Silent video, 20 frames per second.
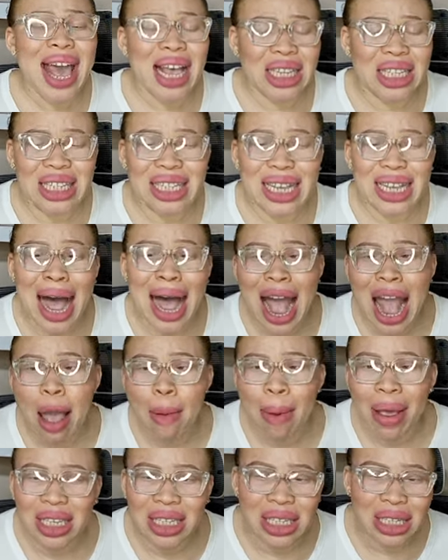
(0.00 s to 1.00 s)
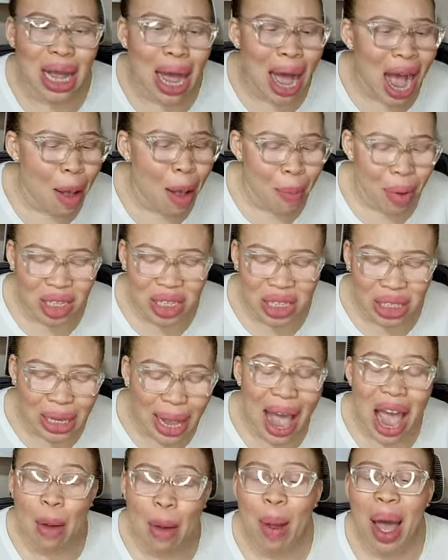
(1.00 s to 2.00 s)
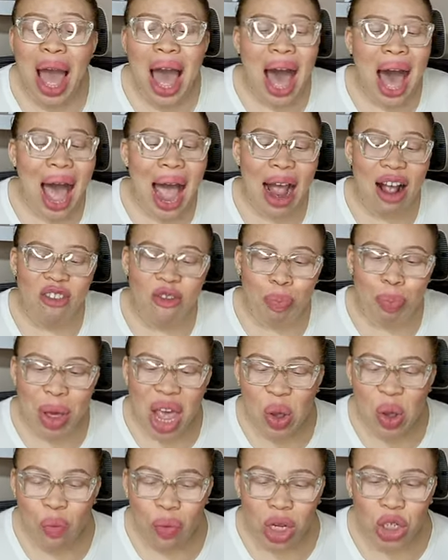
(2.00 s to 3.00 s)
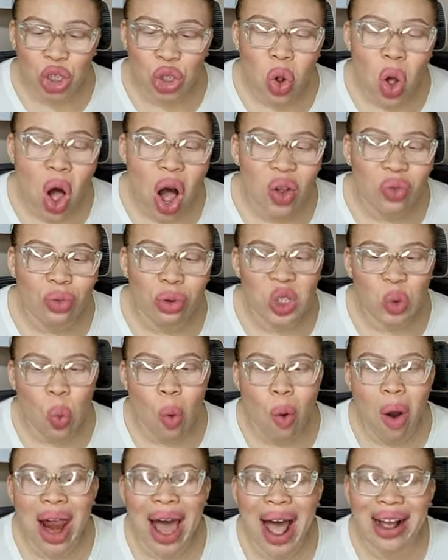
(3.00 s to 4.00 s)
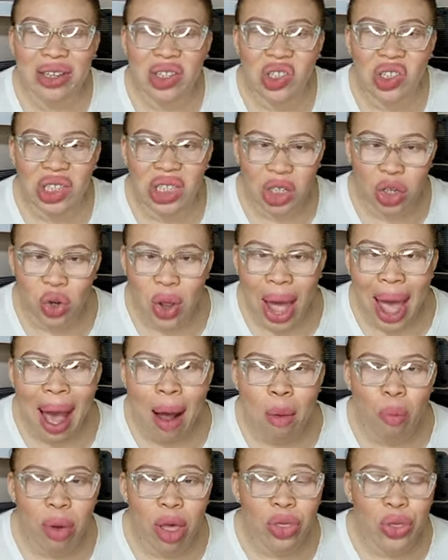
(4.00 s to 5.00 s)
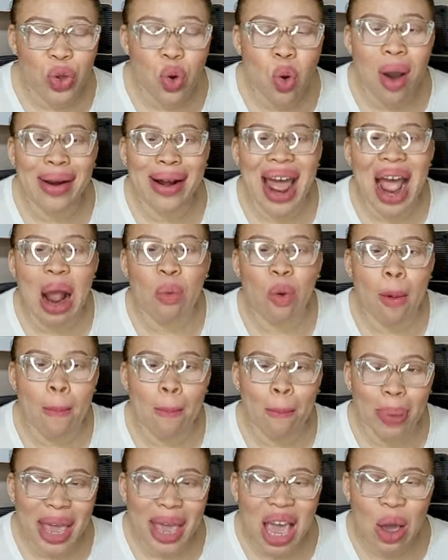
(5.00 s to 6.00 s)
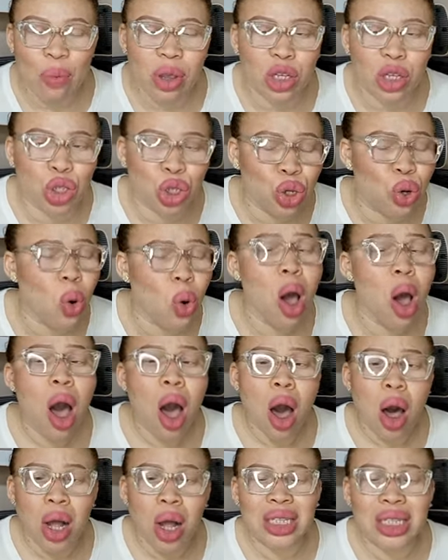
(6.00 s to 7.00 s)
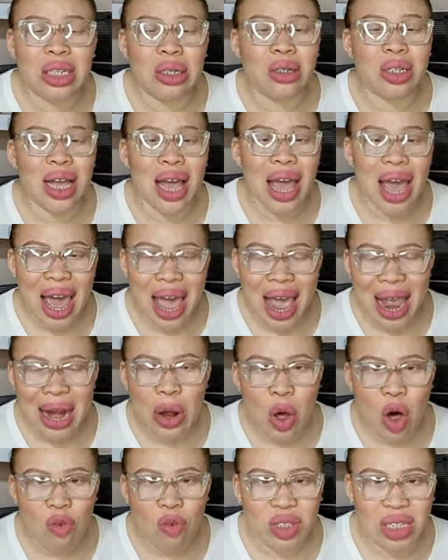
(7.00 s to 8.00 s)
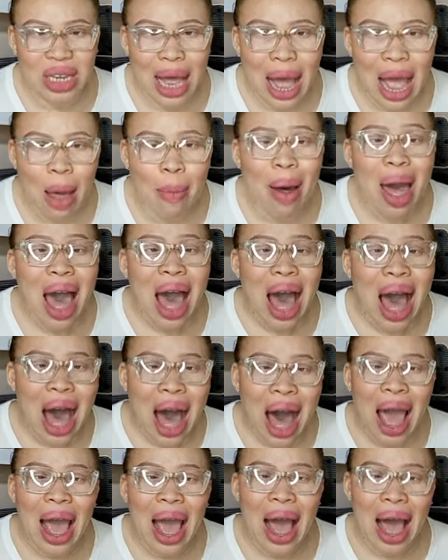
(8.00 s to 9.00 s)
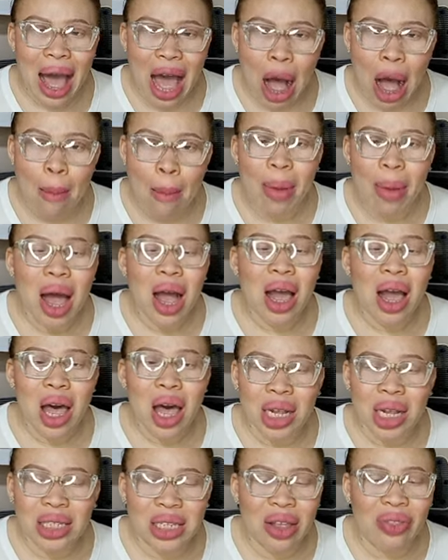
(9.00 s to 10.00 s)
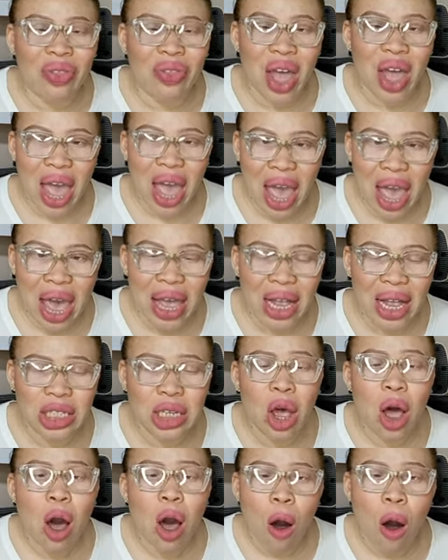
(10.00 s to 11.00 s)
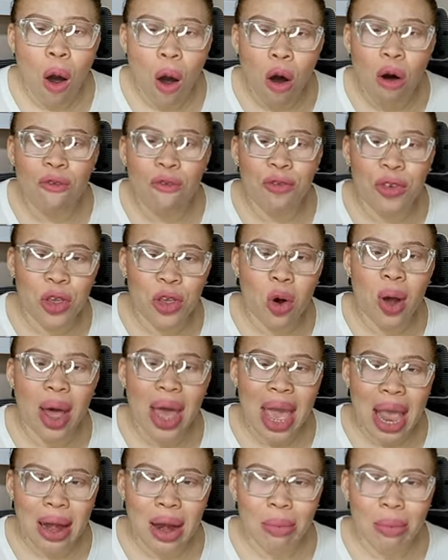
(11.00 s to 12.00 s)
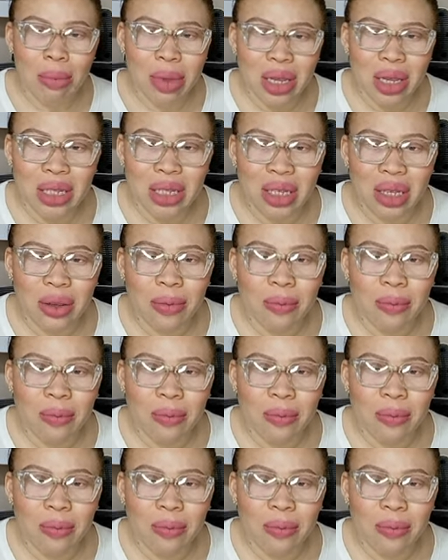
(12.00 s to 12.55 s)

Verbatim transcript: It's time it's time, it's time. I have been with you all this while. I still am with you, and I will be with you until the end of time. I am cutting the heads of your enemies.